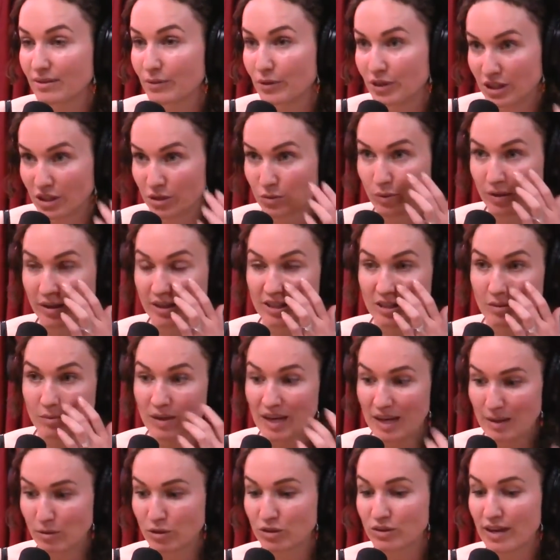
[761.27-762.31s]
We just wanted to
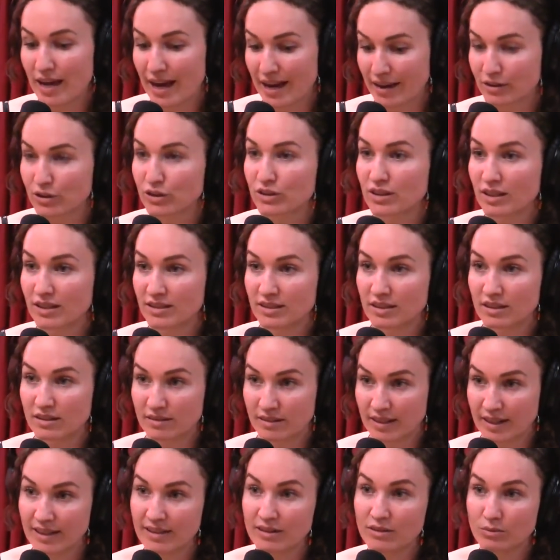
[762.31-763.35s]
be able to exercise our
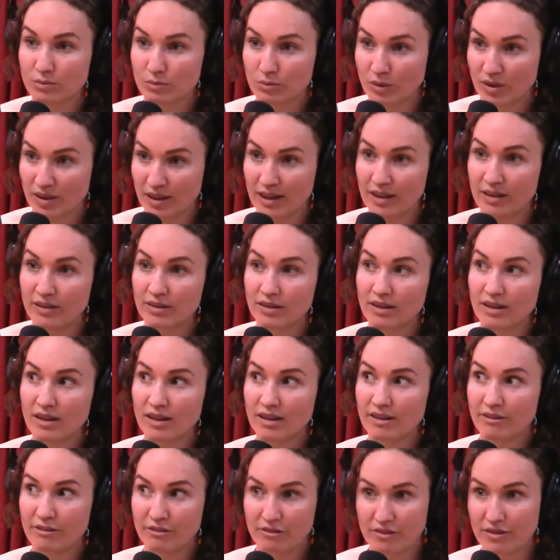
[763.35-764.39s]
rights without
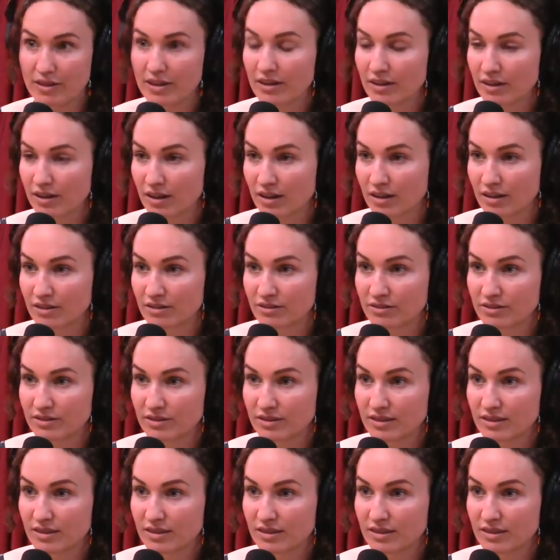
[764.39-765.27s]
fear of,